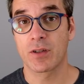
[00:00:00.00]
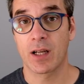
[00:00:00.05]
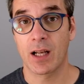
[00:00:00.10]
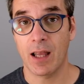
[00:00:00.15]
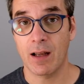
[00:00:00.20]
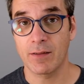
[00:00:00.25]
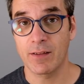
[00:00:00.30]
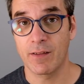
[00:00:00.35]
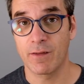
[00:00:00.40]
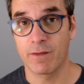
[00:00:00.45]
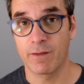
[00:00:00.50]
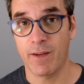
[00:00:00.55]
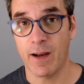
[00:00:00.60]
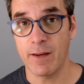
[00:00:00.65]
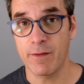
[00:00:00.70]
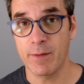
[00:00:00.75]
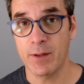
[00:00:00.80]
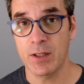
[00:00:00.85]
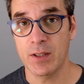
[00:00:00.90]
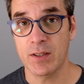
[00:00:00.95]
Cloud in 5
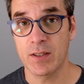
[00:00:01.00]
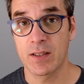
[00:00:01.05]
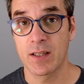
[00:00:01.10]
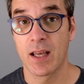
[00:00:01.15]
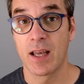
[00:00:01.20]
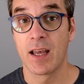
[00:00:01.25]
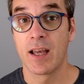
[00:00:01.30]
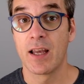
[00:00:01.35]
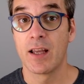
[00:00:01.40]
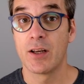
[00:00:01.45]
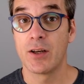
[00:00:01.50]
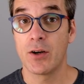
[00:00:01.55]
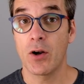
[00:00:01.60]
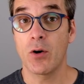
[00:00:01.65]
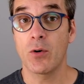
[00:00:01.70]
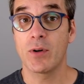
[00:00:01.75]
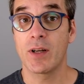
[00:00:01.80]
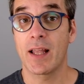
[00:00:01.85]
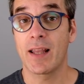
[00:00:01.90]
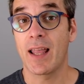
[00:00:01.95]
minutes, know
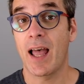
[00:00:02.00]
that